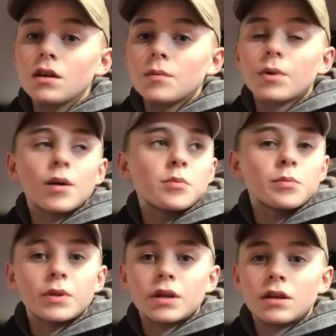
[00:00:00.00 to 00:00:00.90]

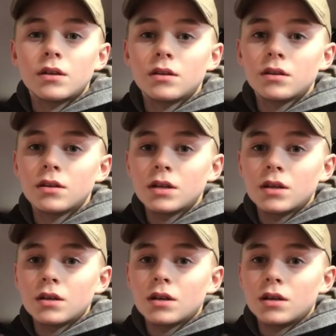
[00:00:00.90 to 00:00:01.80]
probably
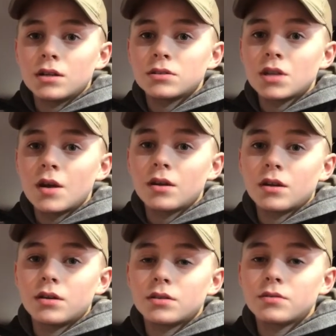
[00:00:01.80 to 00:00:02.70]
a
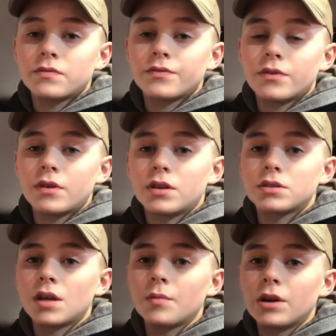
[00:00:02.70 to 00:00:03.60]

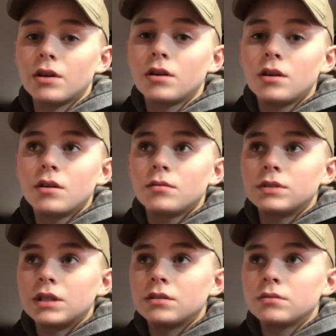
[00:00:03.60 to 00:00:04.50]
summer.
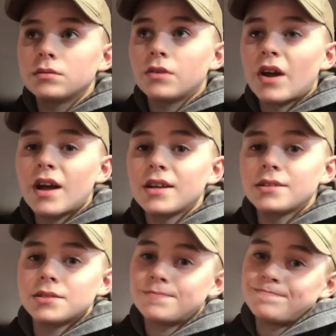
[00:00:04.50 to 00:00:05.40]
With
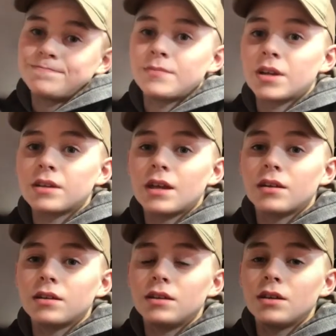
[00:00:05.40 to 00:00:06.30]
grass, might take a
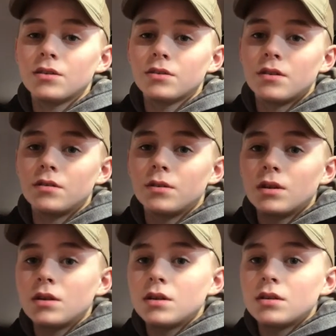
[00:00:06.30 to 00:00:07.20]
year or two.
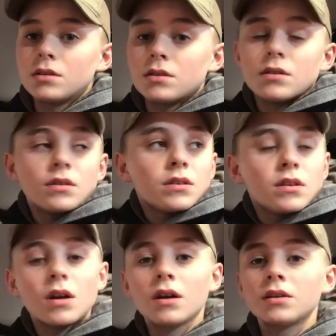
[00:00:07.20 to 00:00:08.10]

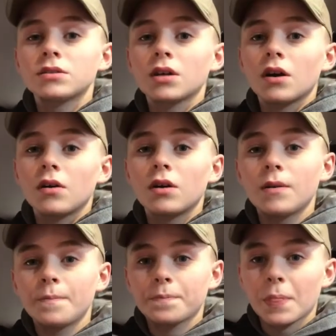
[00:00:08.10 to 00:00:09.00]
So
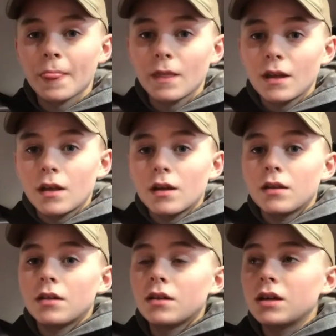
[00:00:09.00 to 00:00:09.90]

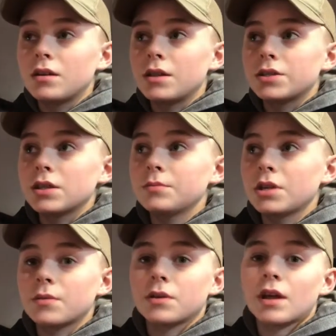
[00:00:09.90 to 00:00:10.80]
the
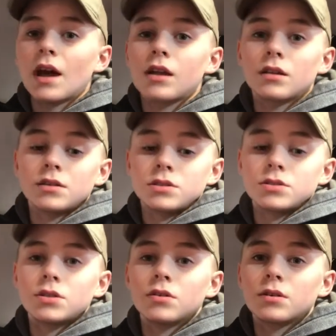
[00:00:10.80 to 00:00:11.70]
subject with cattle, I'll just
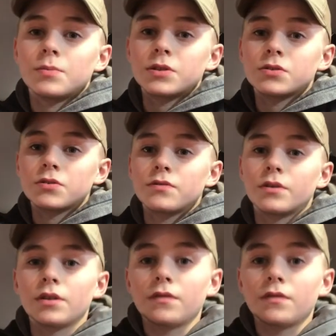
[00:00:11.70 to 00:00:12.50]
show you a picture of one of the